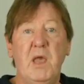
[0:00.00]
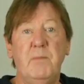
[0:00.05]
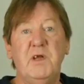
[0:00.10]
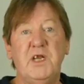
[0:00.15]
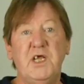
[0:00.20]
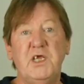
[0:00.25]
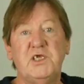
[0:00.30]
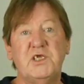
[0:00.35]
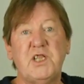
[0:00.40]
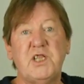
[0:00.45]

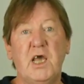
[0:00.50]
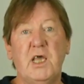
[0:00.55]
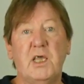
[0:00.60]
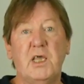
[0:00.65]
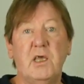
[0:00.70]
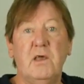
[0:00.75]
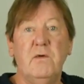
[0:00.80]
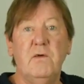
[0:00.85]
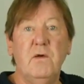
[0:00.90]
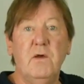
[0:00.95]
memory
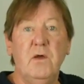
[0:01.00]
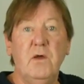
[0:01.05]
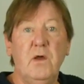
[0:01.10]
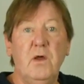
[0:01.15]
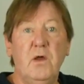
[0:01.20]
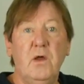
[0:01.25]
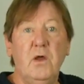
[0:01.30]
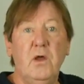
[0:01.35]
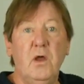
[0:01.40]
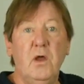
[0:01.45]
stick,
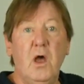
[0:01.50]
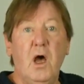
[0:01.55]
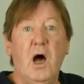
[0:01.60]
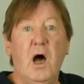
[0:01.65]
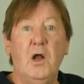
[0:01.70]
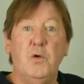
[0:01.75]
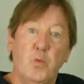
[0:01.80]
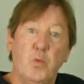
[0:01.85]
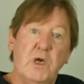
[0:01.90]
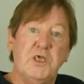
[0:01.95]

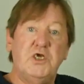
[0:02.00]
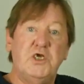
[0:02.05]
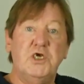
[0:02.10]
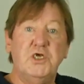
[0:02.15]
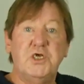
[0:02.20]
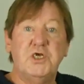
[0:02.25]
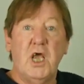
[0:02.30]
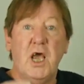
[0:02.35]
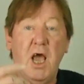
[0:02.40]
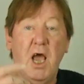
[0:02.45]
and which
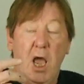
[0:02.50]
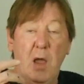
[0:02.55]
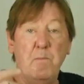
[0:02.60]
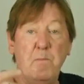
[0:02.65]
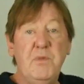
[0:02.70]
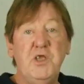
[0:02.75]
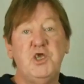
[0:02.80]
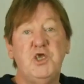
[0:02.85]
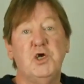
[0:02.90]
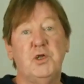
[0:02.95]
is
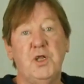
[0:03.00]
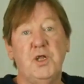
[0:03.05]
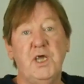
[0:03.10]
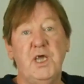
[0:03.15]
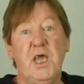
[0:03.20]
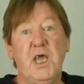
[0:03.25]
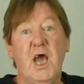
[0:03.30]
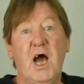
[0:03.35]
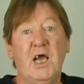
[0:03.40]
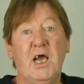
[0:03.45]

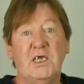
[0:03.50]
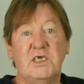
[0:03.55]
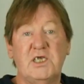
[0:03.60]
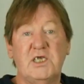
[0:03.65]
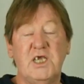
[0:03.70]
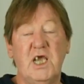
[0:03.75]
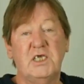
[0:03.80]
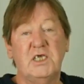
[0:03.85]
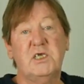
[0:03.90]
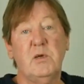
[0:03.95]
immediately
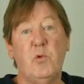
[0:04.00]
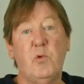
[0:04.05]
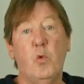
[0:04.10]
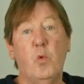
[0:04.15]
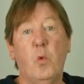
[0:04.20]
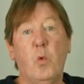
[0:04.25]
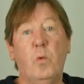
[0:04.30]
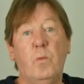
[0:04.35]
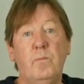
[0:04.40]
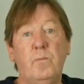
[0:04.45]

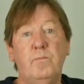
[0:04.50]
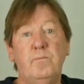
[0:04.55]
accessible.